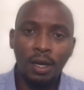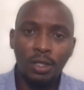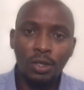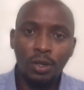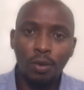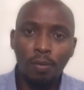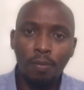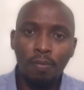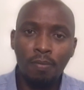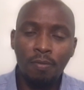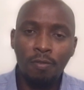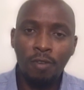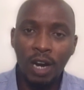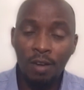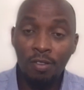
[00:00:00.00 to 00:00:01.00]
So
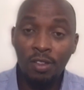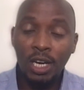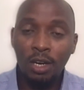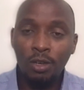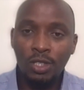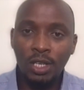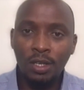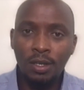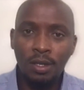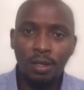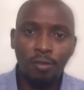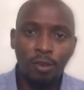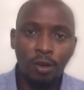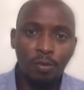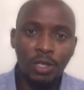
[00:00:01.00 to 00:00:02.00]

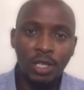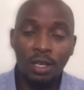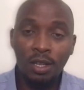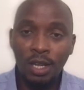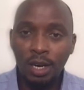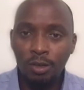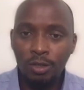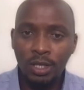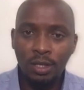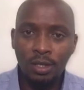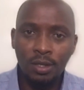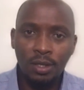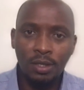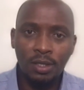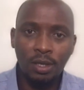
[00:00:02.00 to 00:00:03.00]
5,000 from
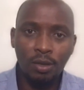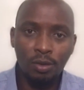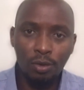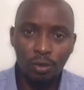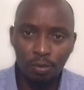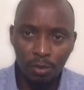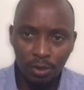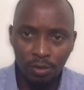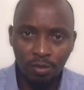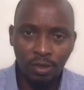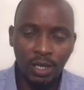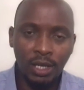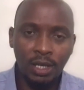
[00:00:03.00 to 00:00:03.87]
10,000 is a good move,